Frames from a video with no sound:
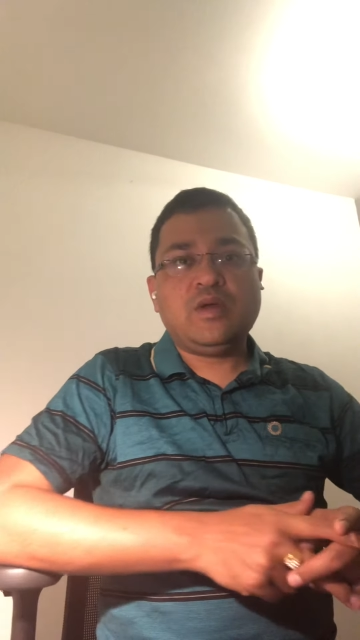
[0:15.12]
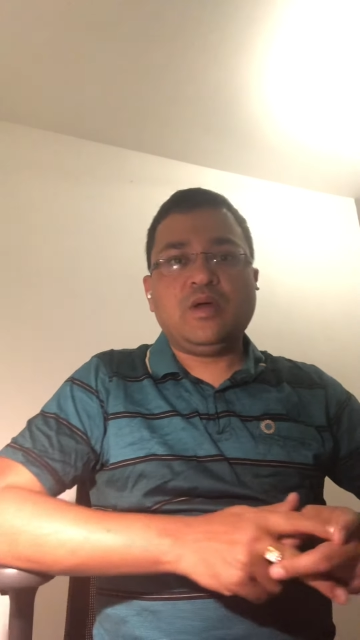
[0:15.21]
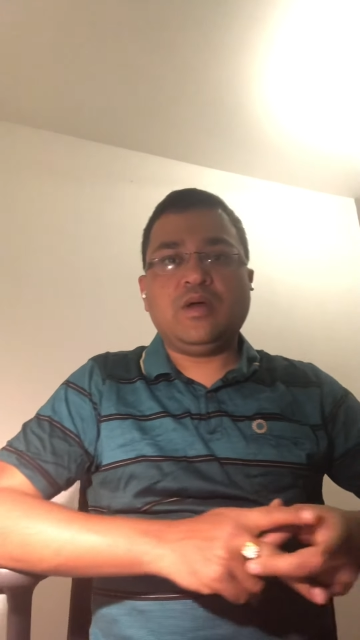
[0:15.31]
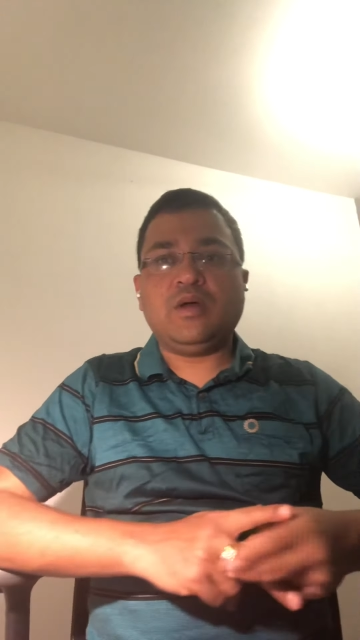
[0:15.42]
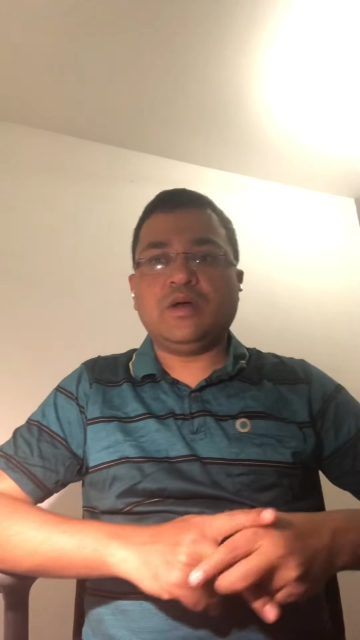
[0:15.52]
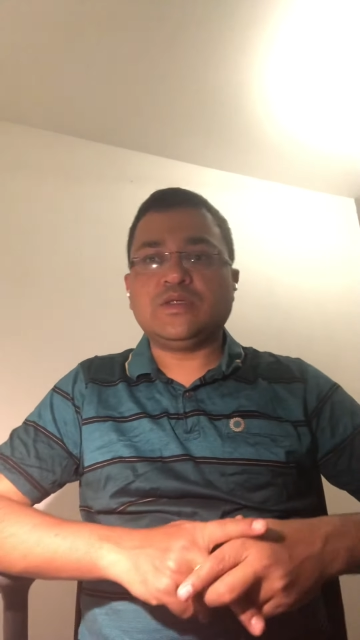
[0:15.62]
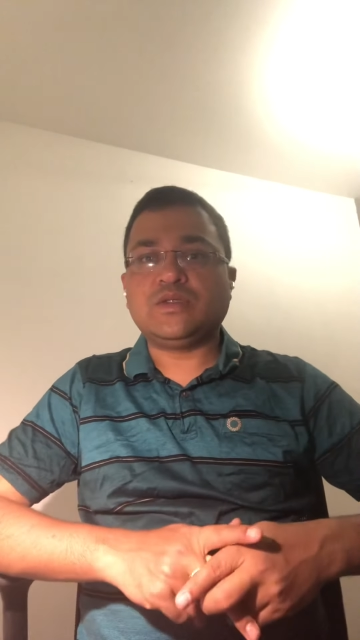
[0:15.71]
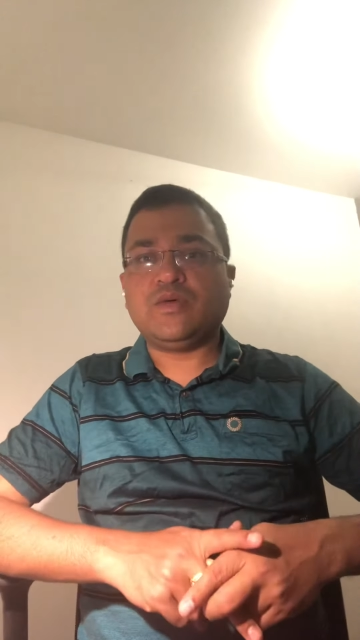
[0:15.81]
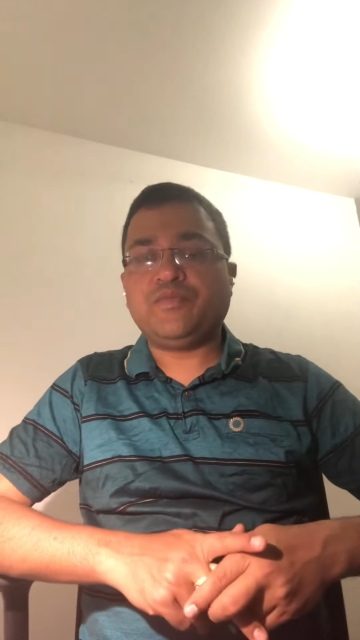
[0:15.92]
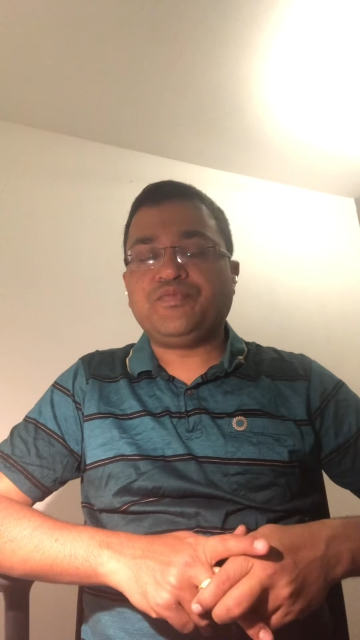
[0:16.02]

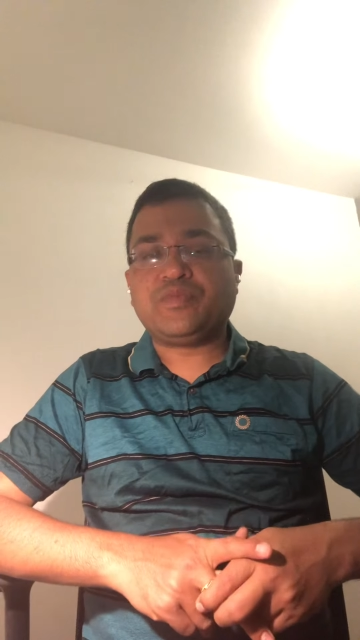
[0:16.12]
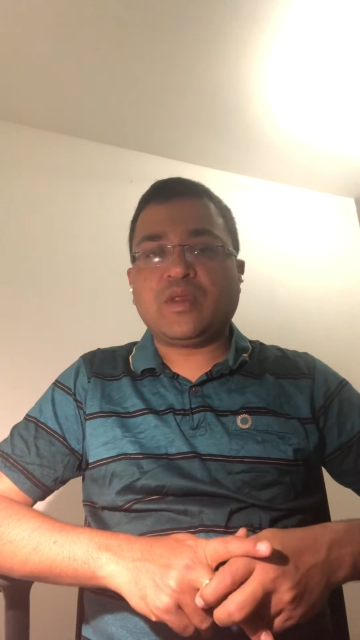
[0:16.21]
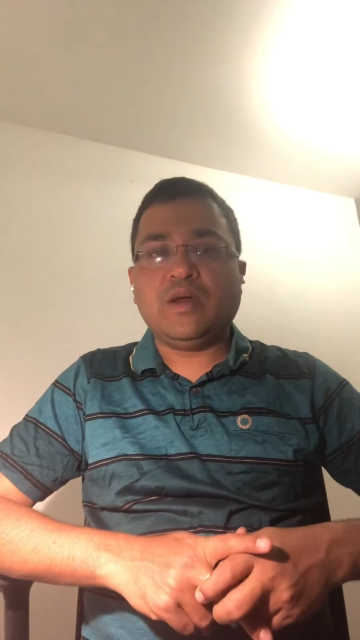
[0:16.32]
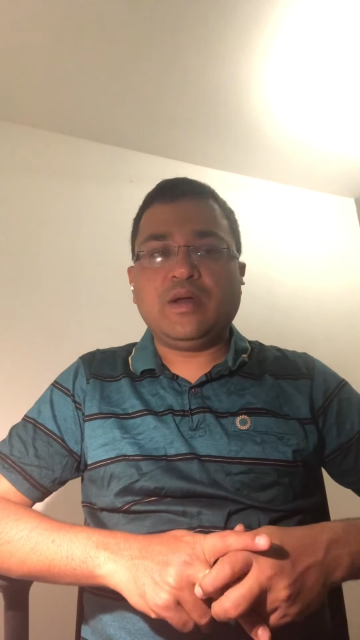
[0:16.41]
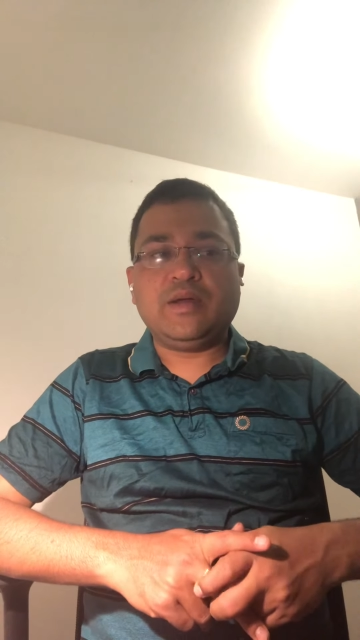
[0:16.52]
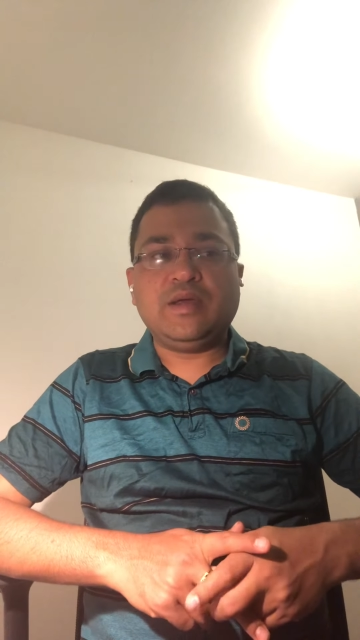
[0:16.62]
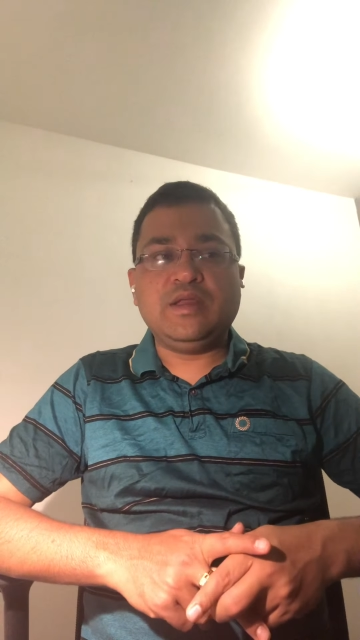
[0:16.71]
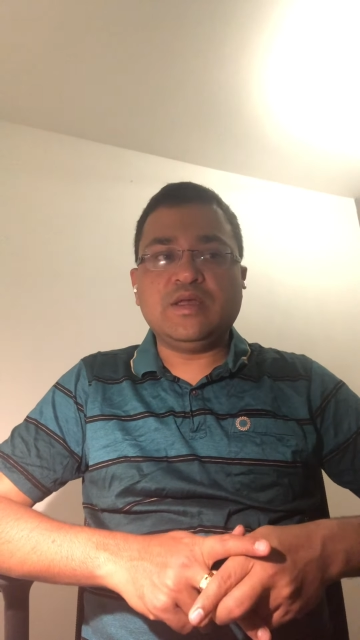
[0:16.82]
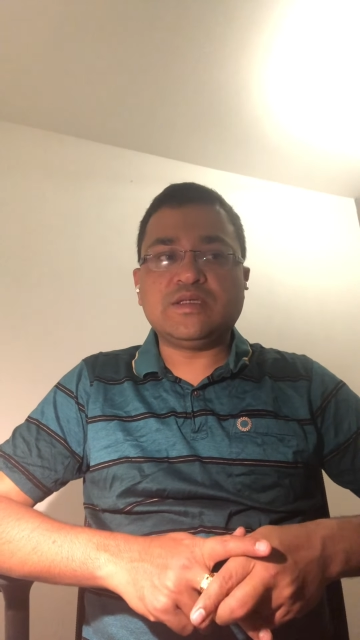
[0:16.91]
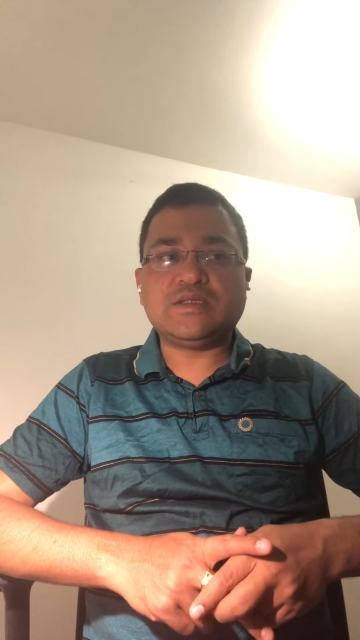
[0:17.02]

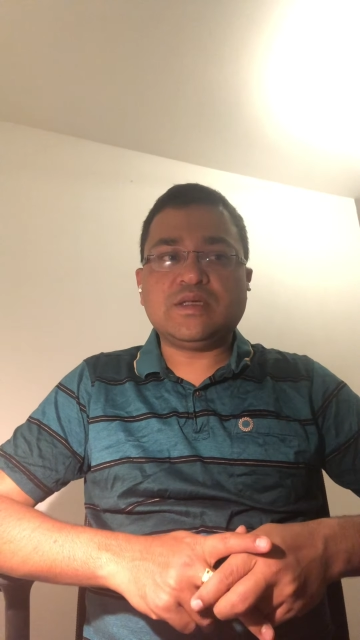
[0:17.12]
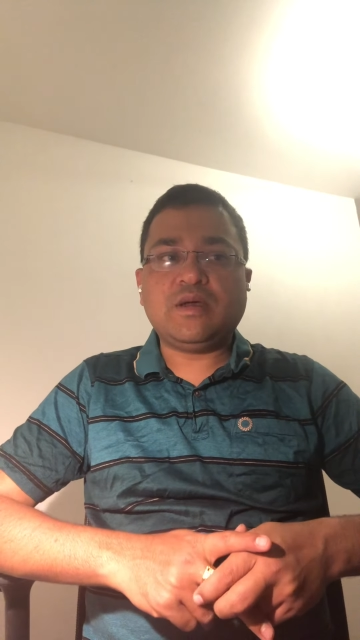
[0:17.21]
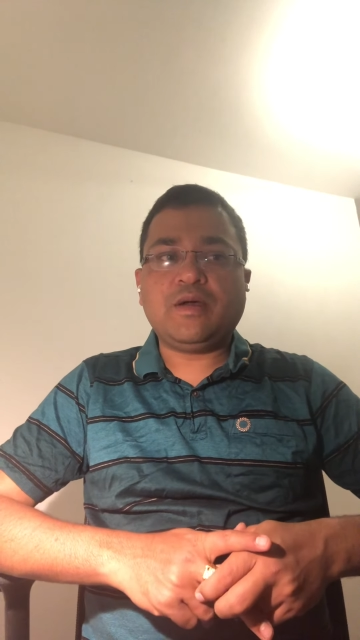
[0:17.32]
In this